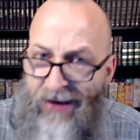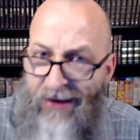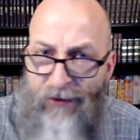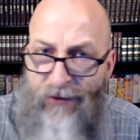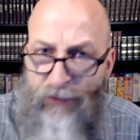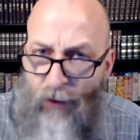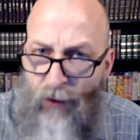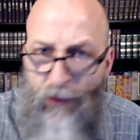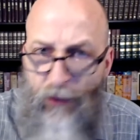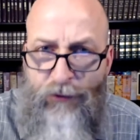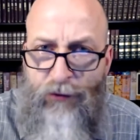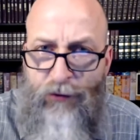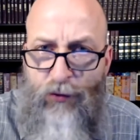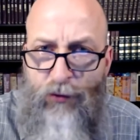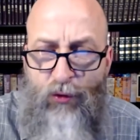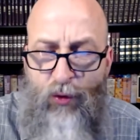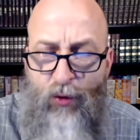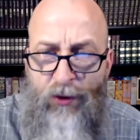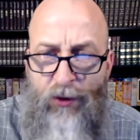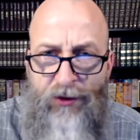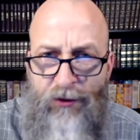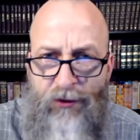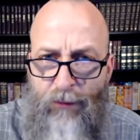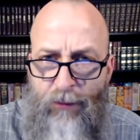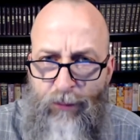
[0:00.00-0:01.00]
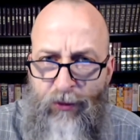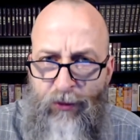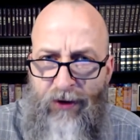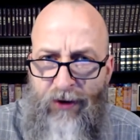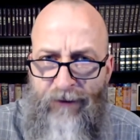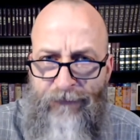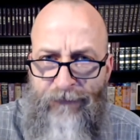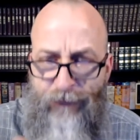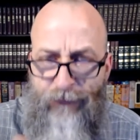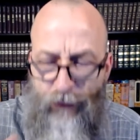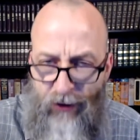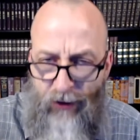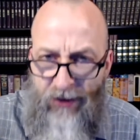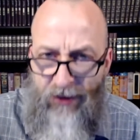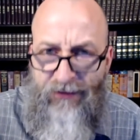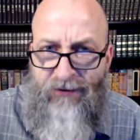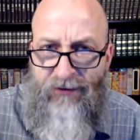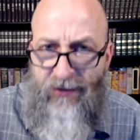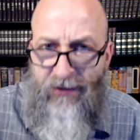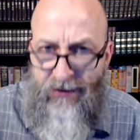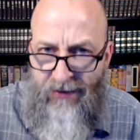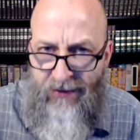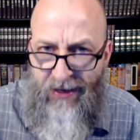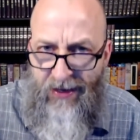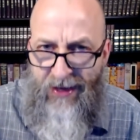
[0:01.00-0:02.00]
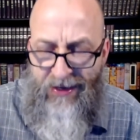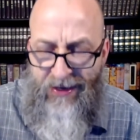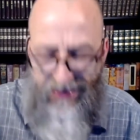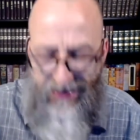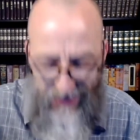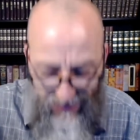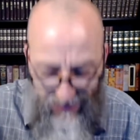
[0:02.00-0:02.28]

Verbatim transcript: also going to bring for us today an